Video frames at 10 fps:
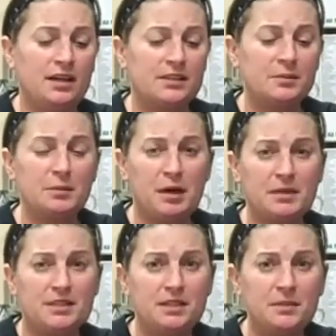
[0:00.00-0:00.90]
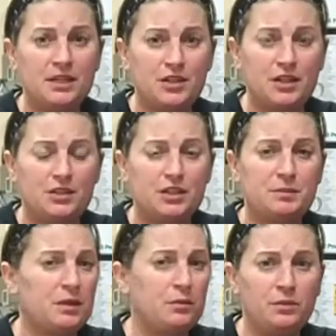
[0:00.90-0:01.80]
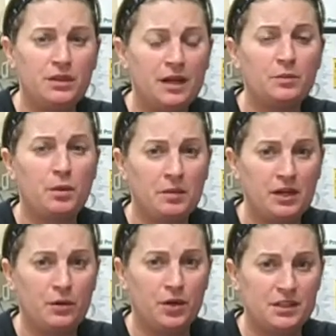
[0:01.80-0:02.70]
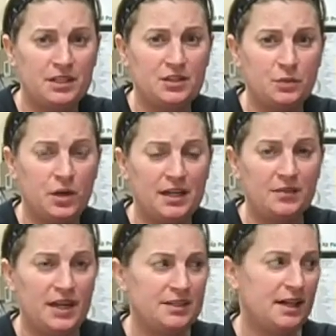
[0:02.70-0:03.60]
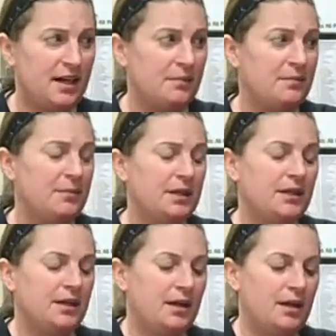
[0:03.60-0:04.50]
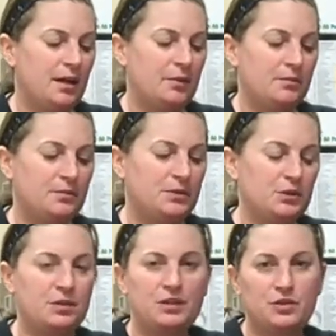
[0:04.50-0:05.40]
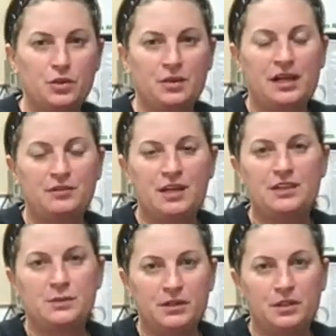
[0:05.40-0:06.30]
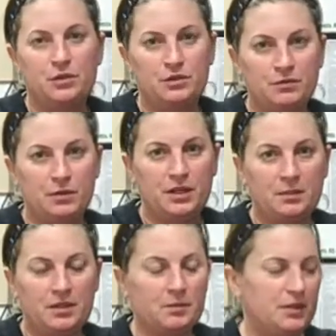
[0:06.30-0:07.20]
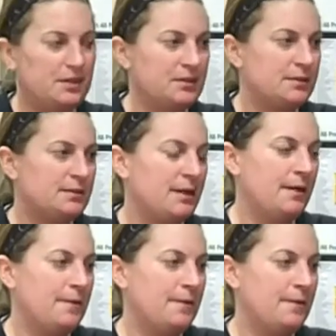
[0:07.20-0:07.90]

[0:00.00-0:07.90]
Some departments did make changes, but none were made organization-wide at that time. So then shortly after that is when the union vote came into place.